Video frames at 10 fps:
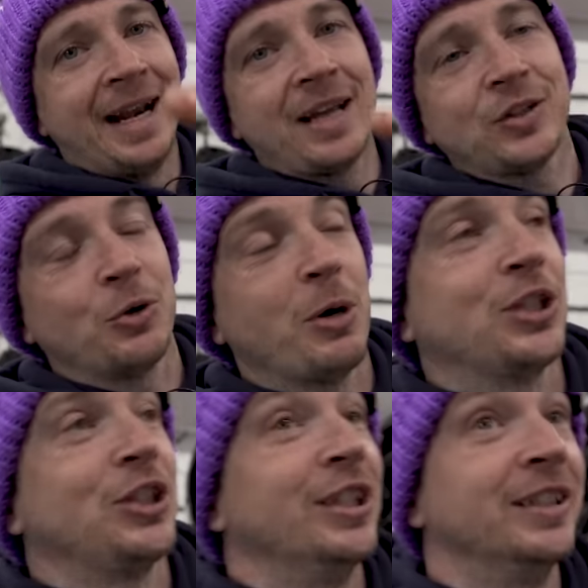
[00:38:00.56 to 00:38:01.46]
And ask a
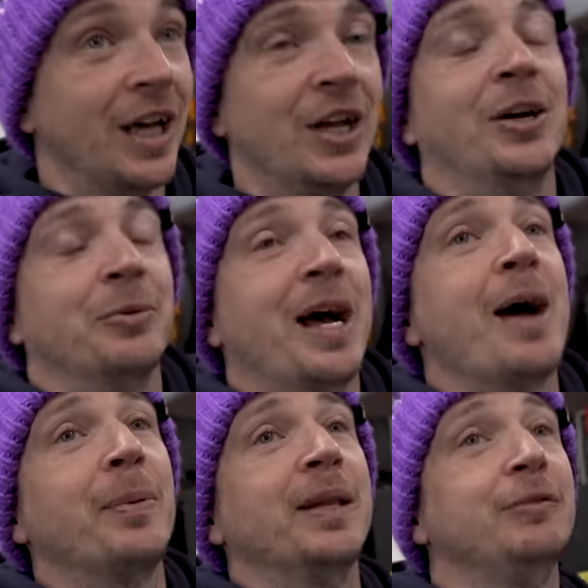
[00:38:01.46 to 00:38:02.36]
question, and I will
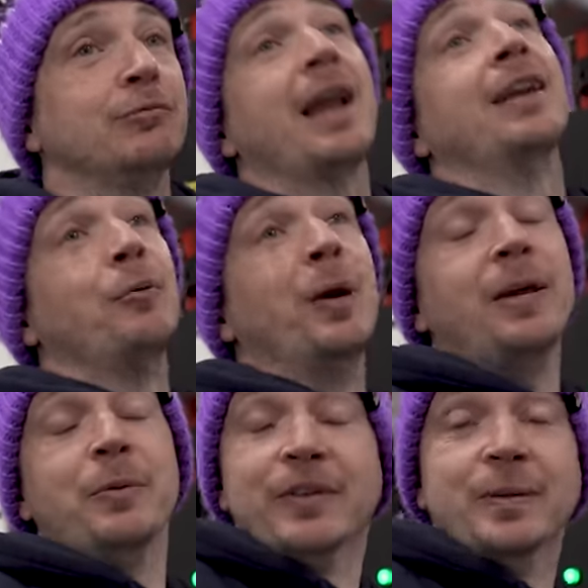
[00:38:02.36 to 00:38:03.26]
happily rant
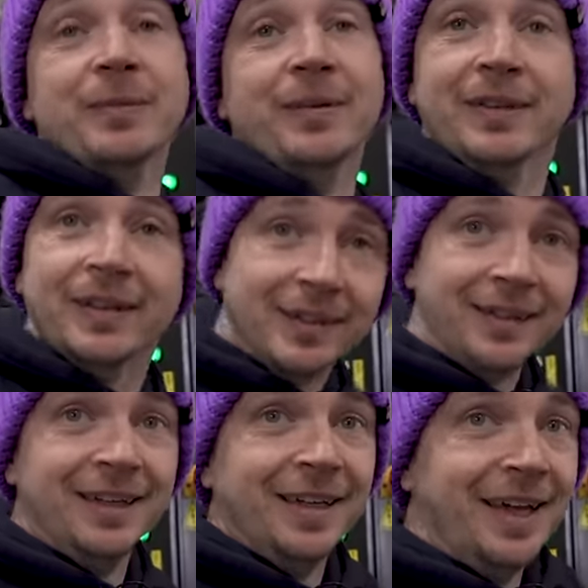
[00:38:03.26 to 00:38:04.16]
away with him.
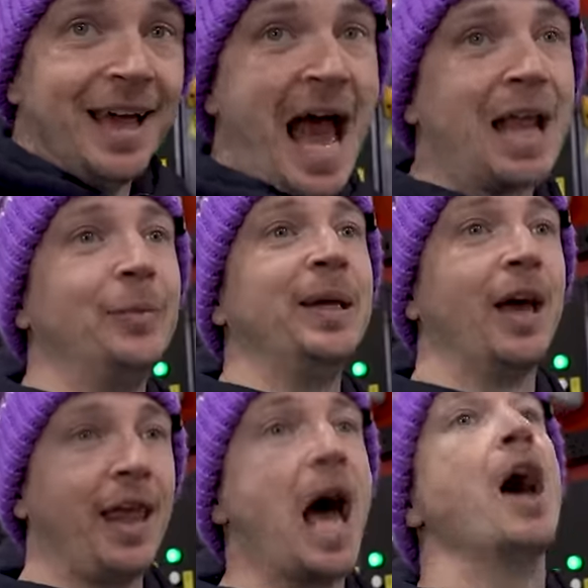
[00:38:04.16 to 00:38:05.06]
I'll be
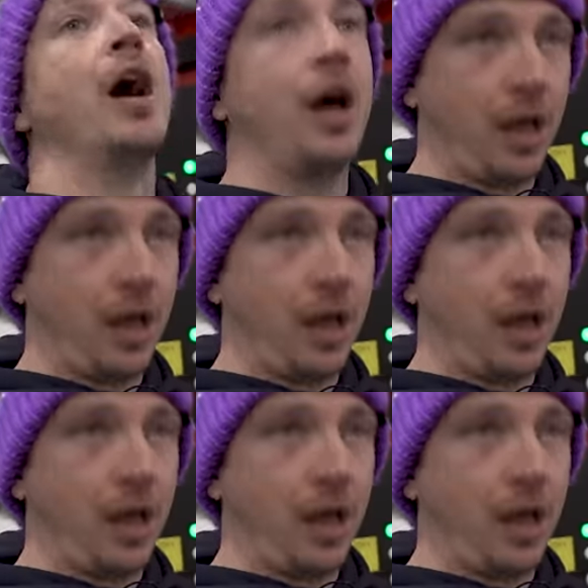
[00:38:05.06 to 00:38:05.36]
like that.